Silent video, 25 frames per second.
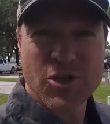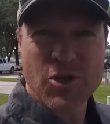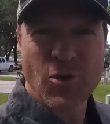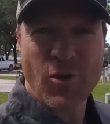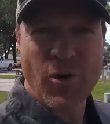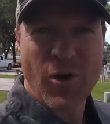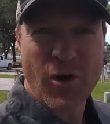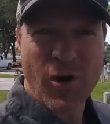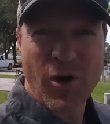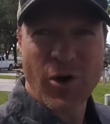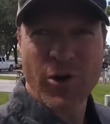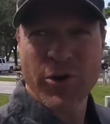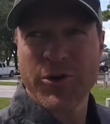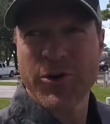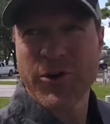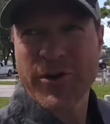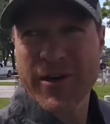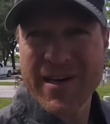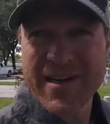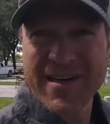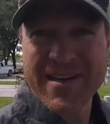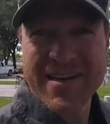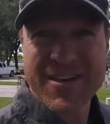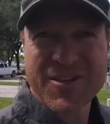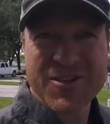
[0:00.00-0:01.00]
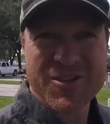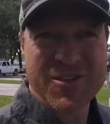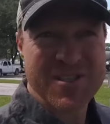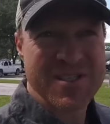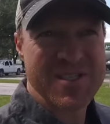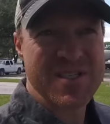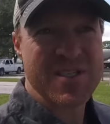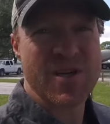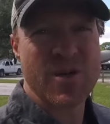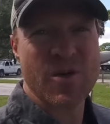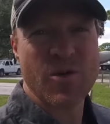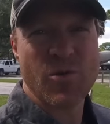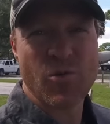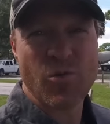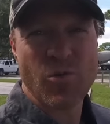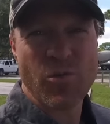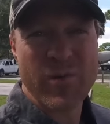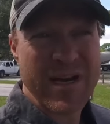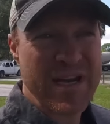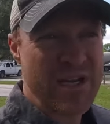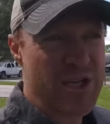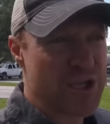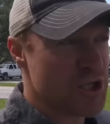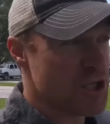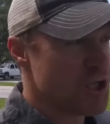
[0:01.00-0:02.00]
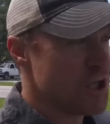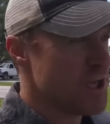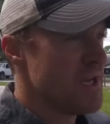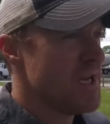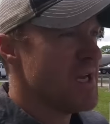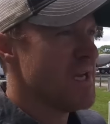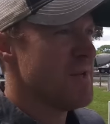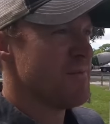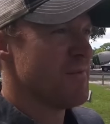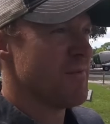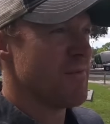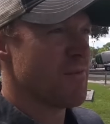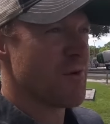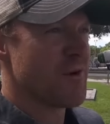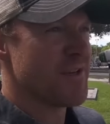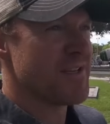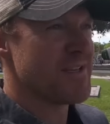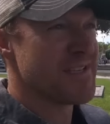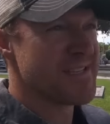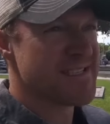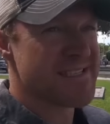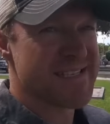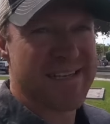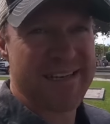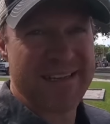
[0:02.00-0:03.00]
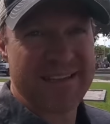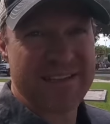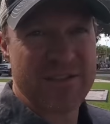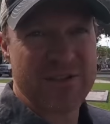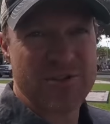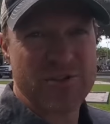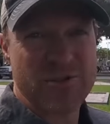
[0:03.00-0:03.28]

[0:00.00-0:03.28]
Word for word: sure all your connections reach before you disconnect the